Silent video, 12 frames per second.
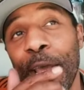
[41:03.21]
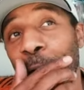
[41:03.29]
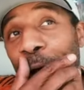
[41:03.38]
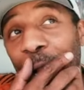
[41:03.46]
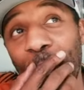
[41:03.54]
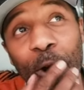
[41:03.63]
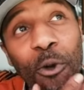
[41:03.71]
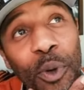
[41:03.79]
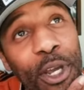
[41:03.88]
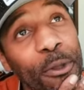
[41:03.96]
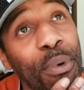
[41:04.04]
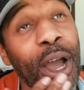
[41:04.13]
along
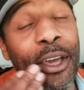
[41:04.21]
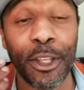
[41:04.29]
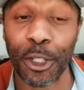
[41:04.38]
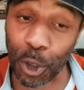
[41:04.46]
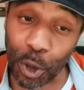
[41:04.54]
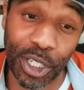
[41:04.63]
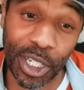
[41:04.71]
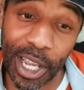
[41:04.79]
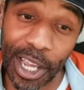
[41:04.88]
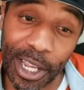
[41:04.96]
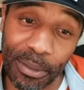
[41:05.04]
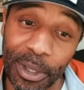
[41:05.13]
with probably the Georgia
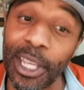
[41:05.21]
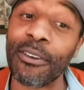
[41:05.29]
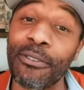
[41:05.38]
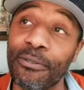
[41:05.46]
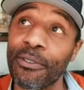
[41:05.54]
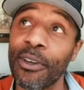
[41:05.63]
game, if